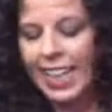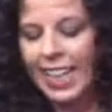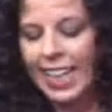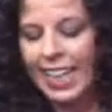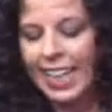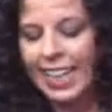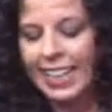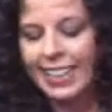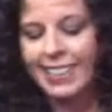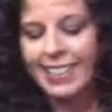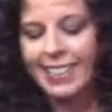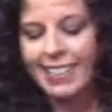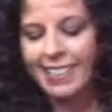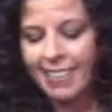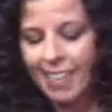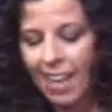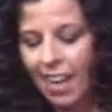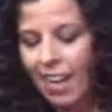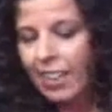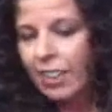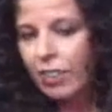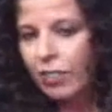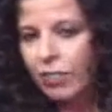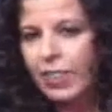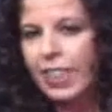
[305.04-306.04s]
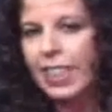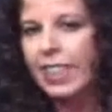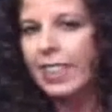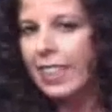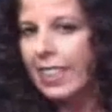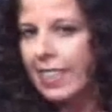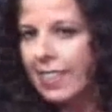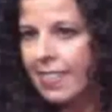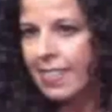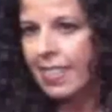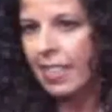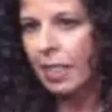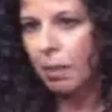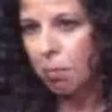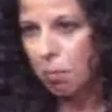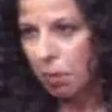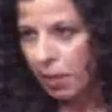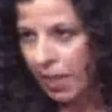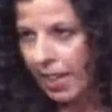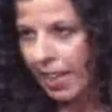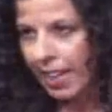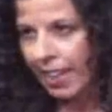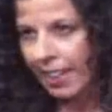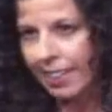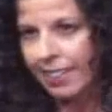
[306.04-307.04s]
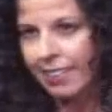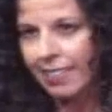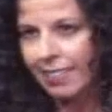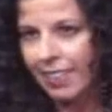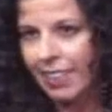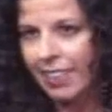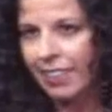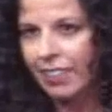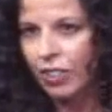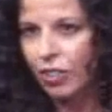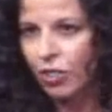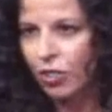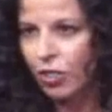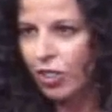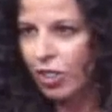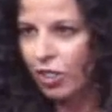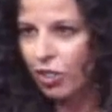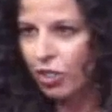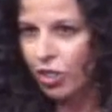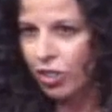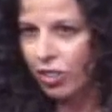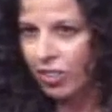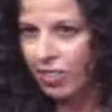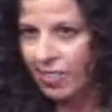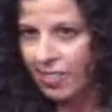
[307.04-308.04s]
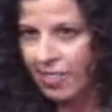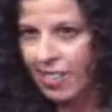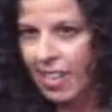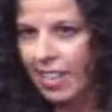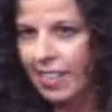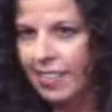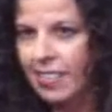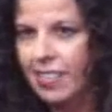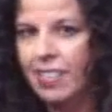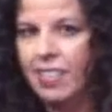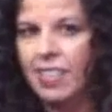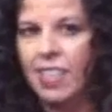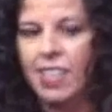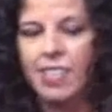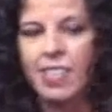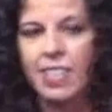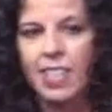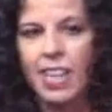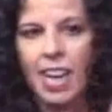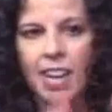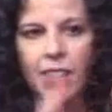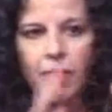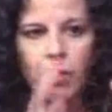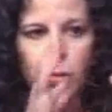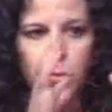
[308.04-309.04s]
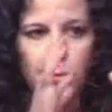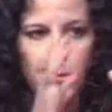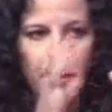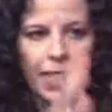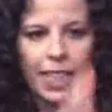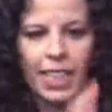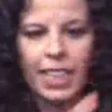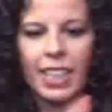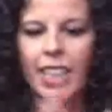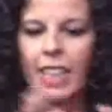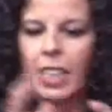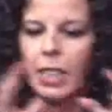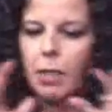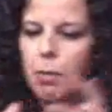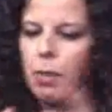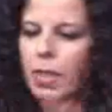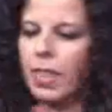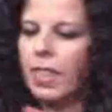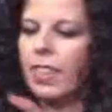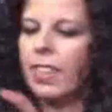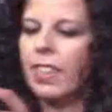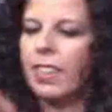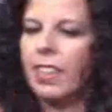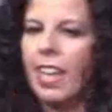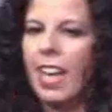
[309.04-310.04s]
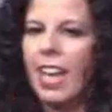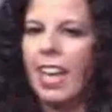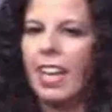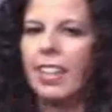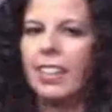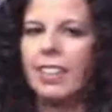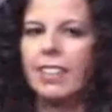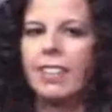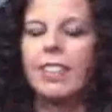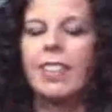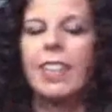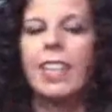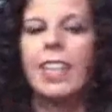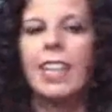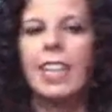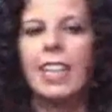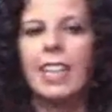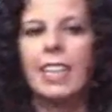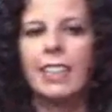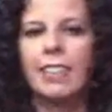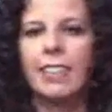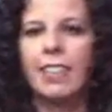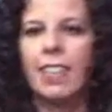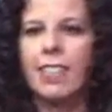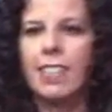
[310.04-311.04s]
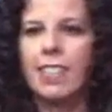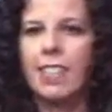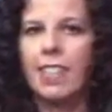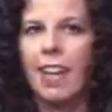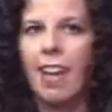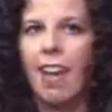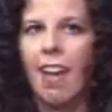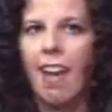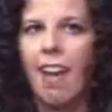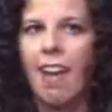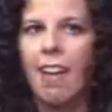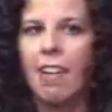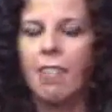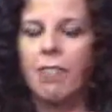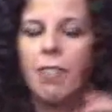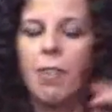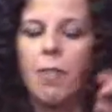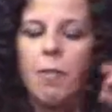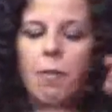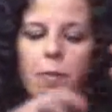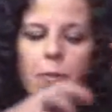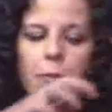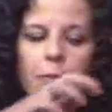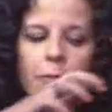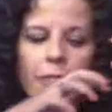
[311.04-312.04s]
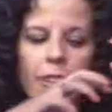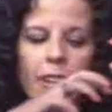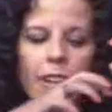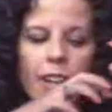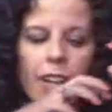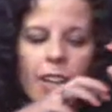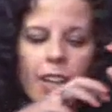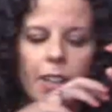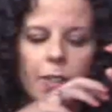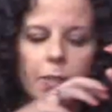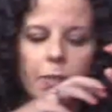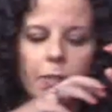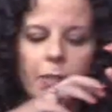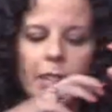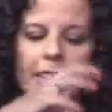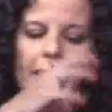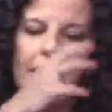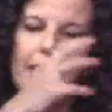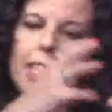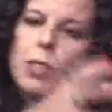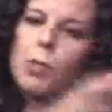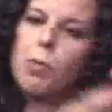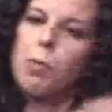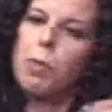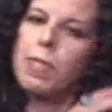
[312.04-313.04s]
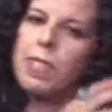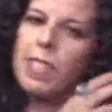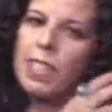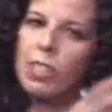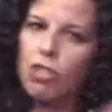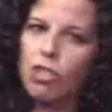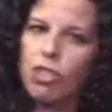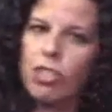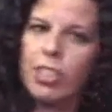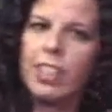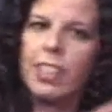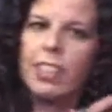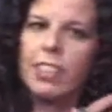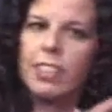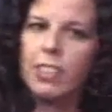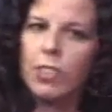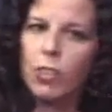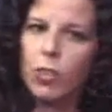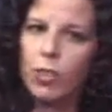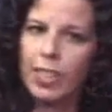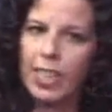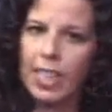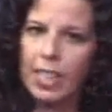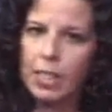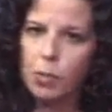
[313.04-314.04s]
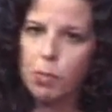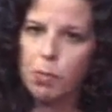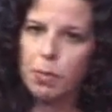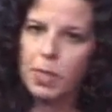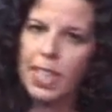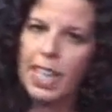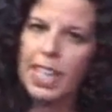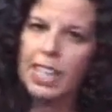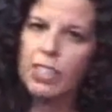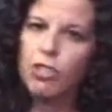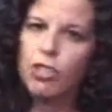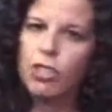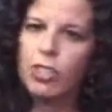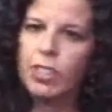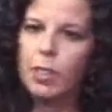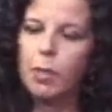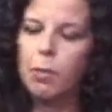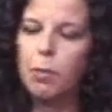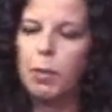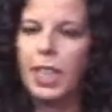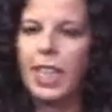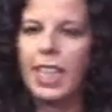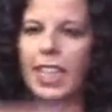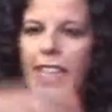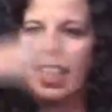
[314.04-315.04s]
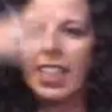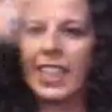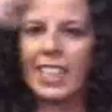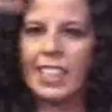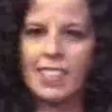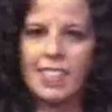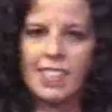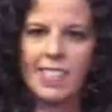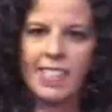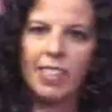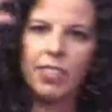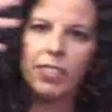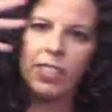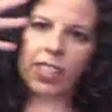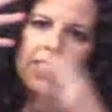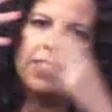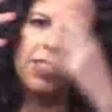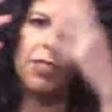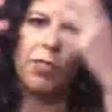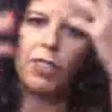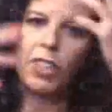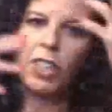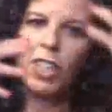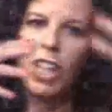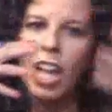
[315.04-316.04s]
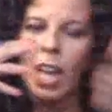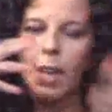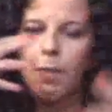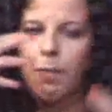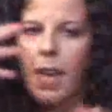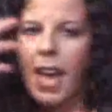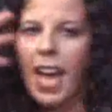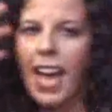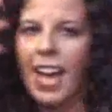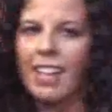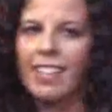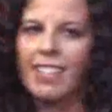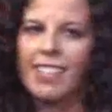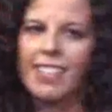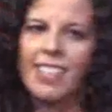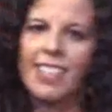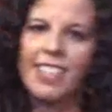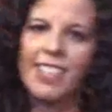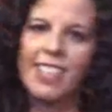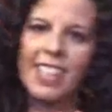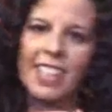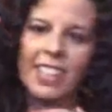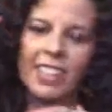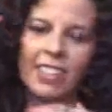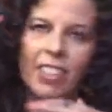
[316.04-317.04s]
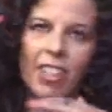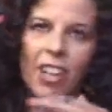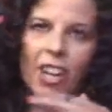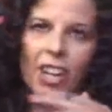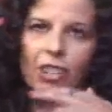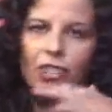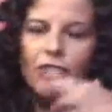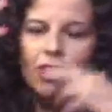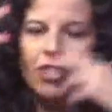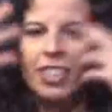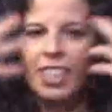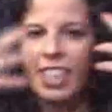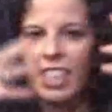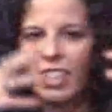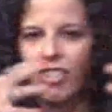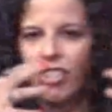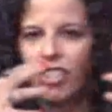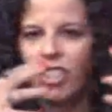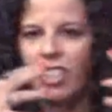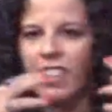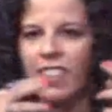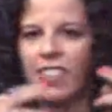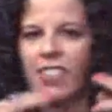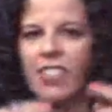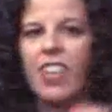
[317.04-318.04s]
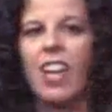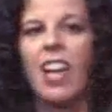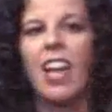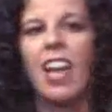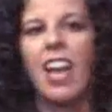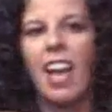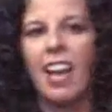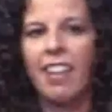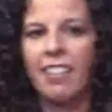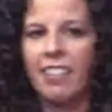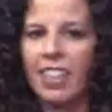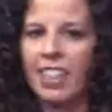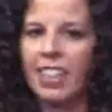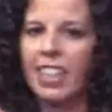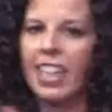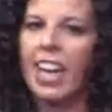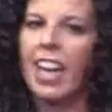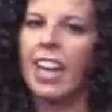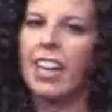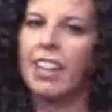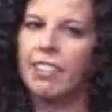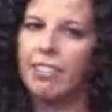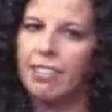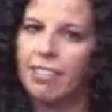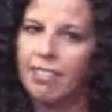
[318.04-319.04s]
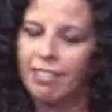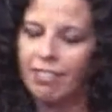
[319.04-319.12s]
It's not a realistic play in the traditional sense. It doesn't have a beginning, middle, and end. It doesn't have an exposition or an explanation in the beginning and a series of climaxes and contradictions, and then get